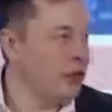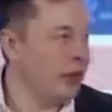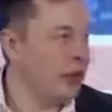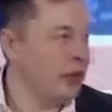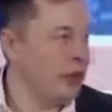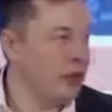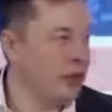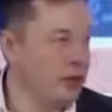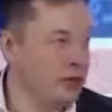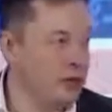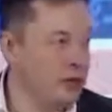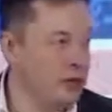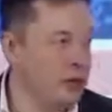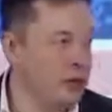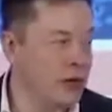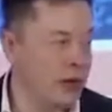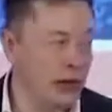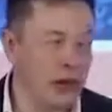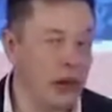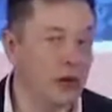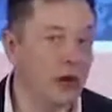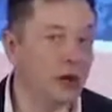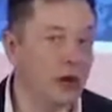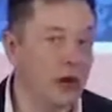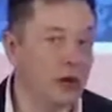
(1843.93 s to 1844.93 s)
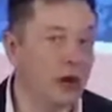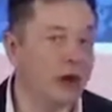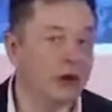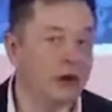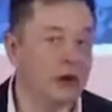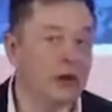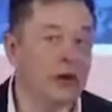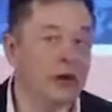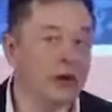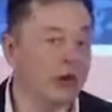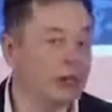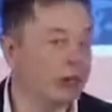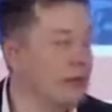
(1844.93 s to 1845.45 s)
and soon anywhere in
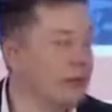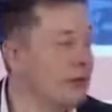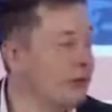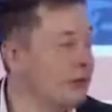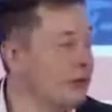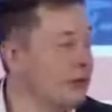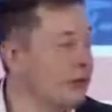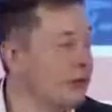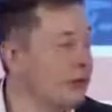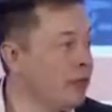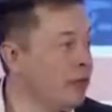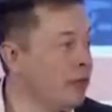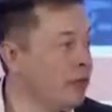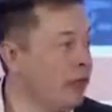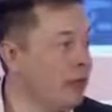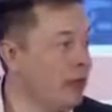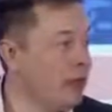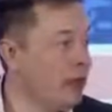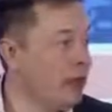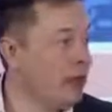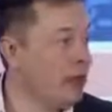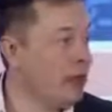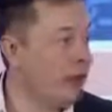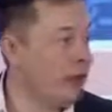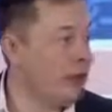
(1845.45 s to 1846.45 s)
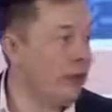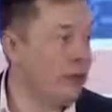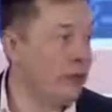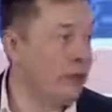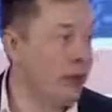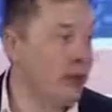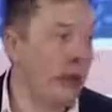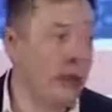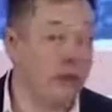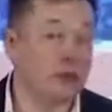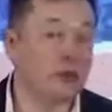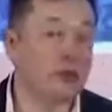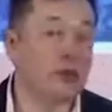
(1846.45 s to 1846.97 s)
Europe,
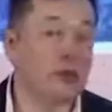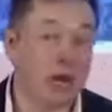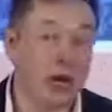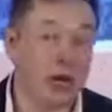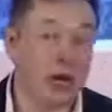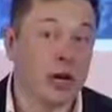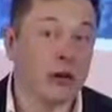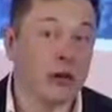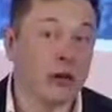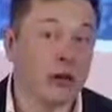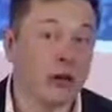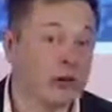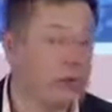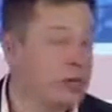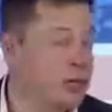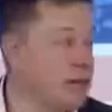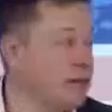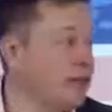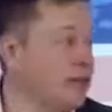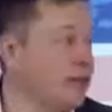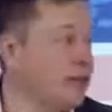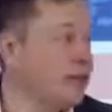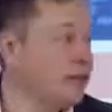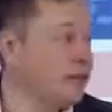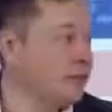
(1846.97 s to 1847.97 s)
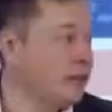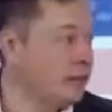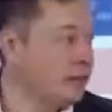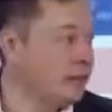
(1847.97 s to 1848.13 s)
and soon anywhere in China.